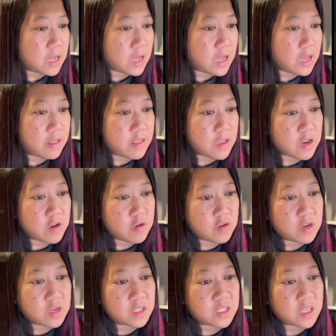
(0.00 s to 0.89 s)
And then you
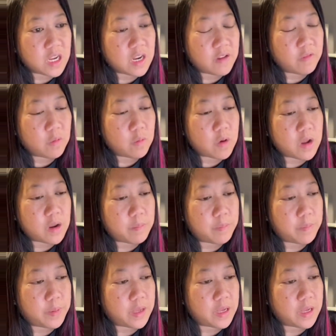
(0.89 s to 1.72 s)
can decide if you want a big